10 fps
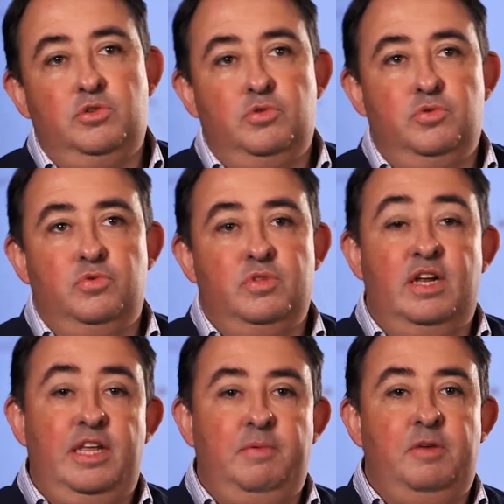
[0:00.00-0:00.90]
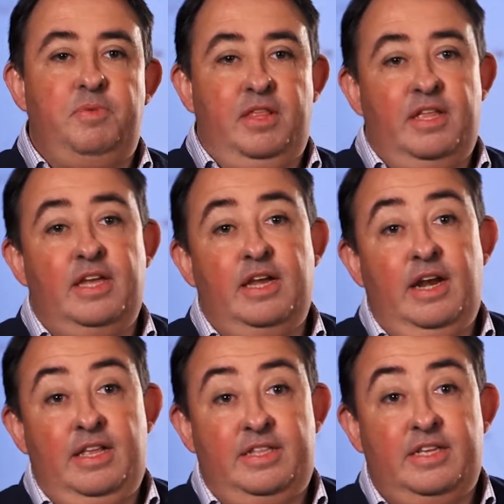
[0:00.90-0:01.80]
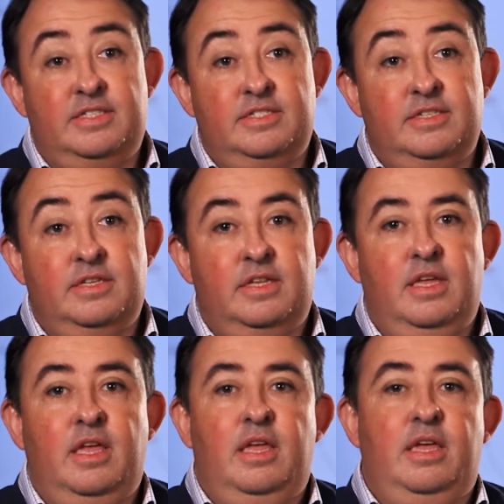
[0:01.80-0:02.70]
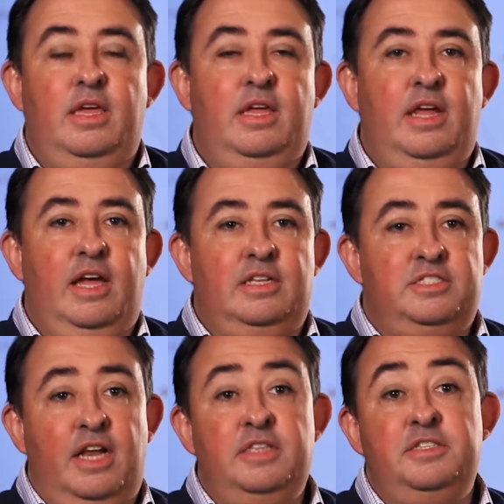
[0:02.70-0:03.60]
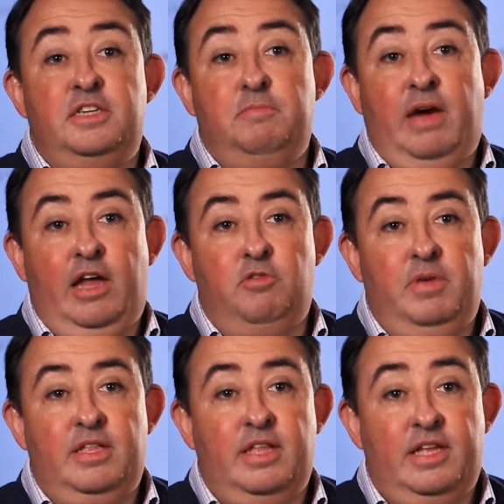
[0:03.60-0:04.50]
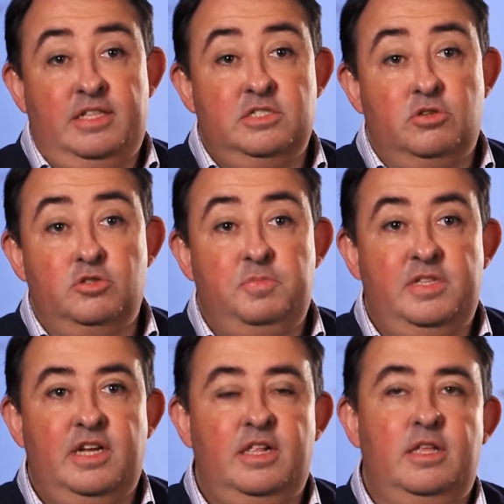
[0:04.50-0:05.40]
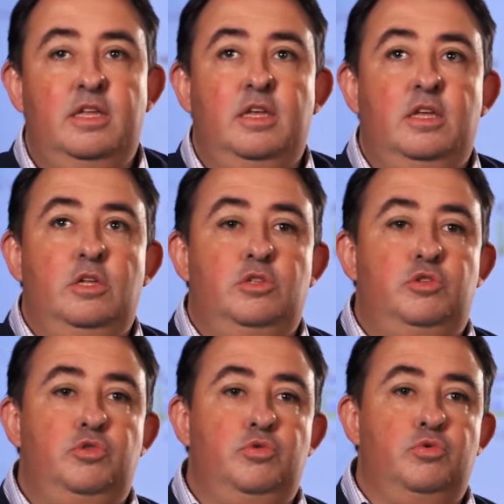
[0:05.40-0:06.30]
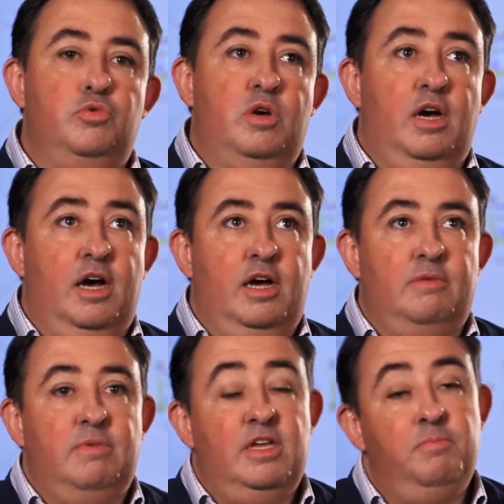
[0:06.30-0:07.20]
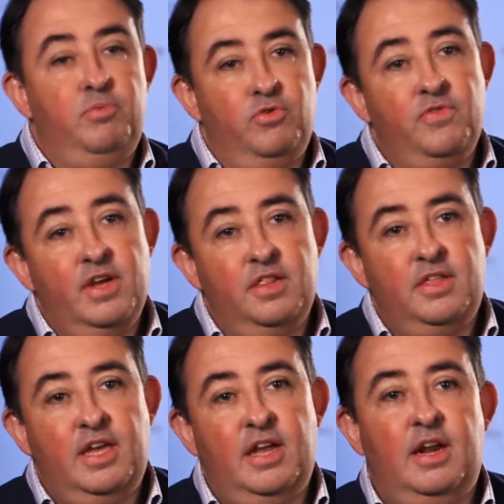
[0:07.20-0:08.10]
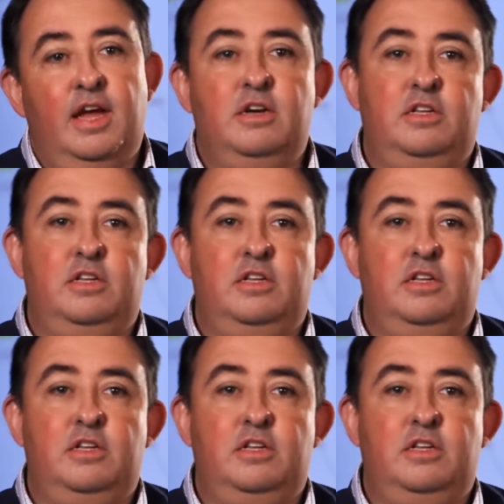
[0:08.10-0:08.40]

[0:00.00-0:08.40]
to deliver predictive analytics in a challenging environment like this hospital to improve healthcare and